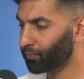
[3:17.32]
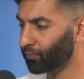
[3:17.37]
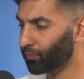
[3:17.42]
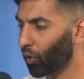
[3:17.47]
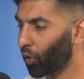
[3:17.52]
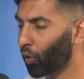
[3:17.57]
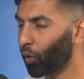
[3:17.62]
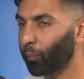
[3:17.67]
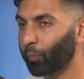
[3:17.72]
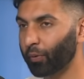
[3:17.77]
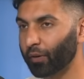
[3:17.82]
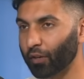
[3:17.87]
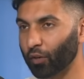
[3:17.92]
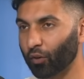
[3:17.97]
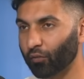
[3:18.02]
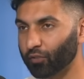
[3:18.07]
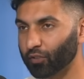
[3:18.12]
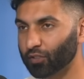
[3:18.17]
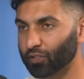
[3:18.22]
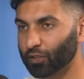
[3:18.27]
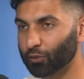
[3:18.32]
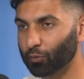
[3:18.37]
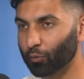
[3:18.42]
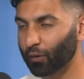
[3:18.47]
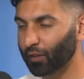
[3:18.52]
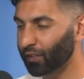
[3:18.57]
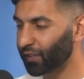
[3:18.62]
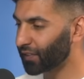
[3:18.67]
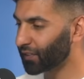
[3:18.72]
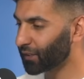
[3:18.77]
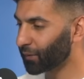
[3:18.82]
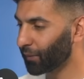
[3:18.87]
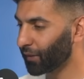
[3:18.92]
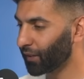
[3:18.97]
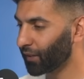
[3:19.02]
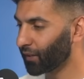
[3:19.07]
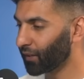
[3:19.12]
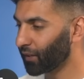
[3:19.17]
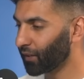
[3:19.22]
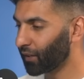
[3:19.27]
all pretty obvious. This one where it gets a
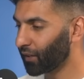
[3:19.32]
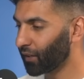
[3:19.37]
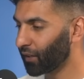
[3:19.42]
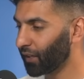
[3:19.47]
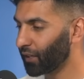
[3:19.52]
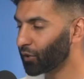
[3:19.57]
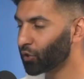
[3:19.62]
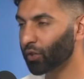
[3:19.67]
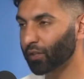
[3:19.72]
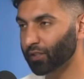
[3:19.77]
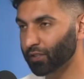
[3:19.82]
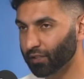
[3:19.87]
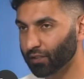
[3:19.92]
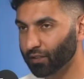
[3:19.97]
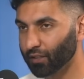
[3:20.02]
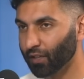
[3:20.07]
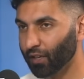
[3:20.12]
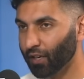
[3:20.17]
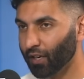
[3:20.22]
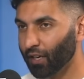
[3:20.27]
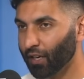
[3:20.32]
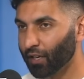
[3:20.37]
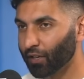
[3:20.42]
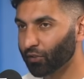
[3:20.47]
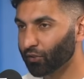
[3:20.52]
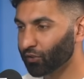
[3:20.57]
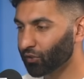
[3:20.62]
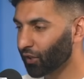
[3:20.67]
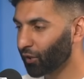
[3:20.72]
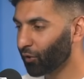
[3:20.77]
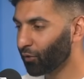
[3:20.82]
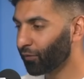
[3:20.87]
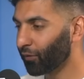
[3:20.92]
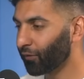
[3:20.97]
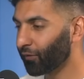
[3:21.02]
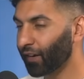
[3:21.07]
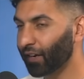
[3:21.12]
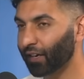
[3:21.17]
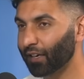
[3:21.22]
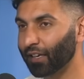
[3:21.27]
bit interesting, because I know for a
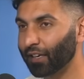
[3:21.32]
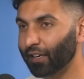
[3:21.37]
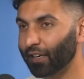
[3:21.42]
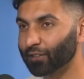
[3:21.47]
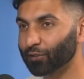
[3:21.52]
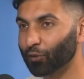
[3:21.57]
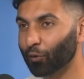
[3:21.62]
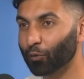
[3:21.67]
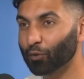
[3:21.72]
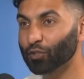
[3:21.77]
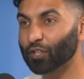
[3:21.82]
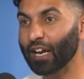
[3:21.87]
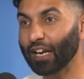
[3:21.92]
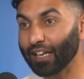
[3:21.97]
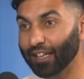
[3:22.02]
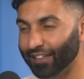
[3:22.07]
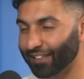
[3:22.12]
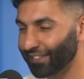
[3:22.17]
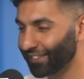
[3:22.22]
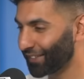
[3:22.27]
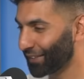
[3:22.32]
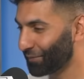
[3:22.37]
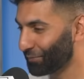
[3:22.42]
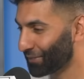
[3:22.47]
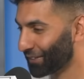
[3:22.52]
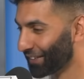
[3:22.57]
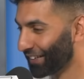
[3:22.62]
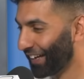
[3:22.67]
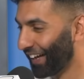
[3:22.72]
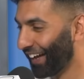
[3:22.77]
fact Glenn has not watched any of these teams.